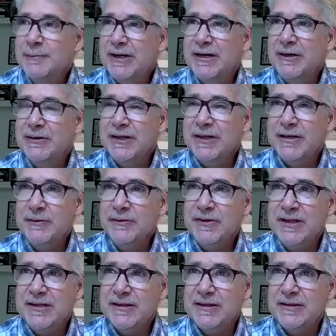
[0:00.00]
but I
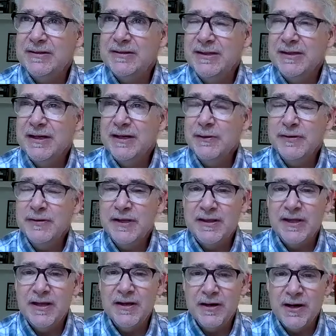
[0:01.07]
don't think
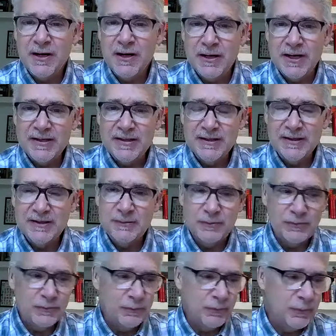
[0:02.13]
they are. I think
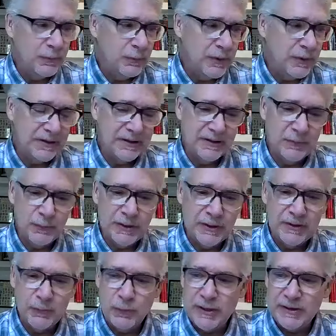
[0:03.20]
what
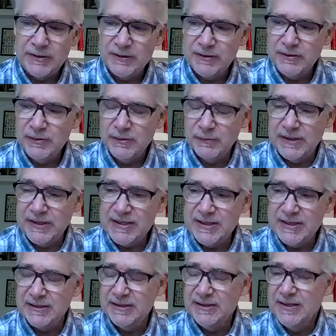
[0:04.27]
you're
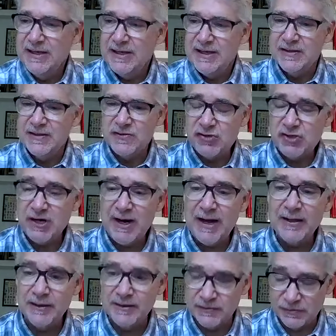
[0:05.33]
getting is
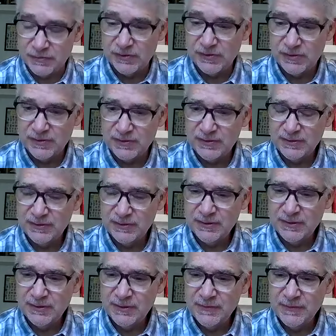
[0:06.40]
challenged
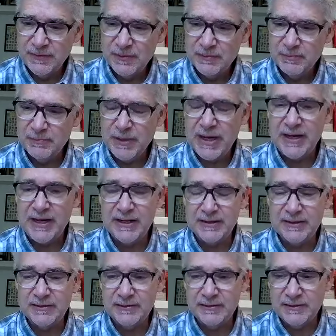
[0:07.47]

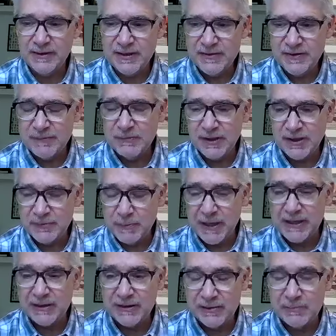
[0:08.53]
by, and sometimes
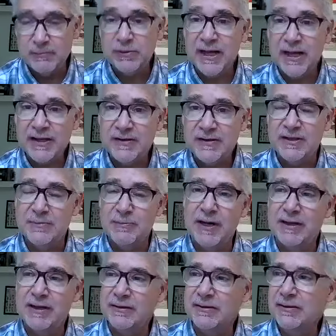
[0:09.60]
by, complexity,
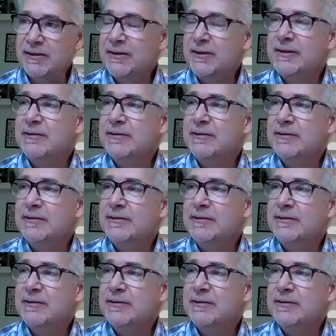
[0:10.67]
by